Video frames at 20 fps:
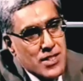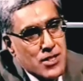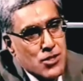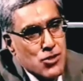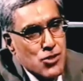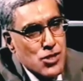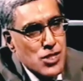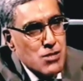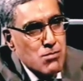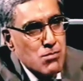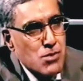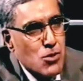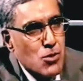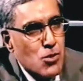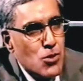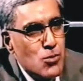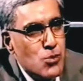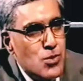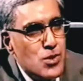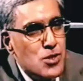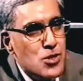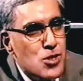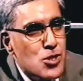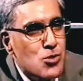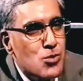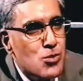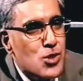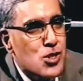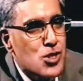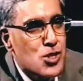that Karishma always
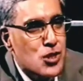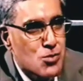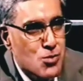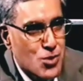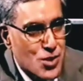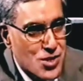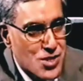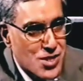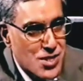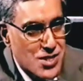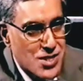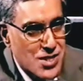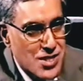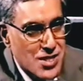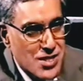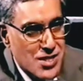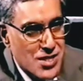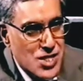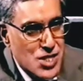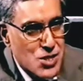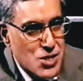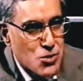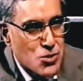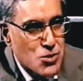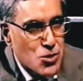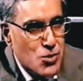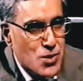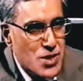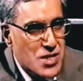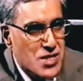knew what she wanted and she
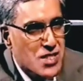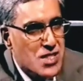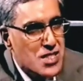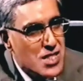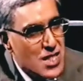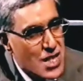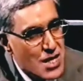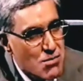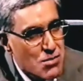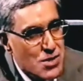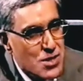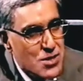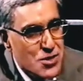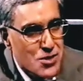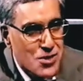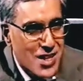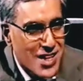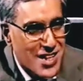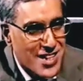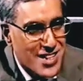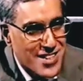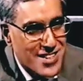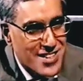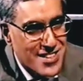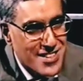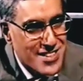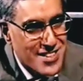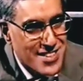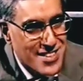was always determined to get it.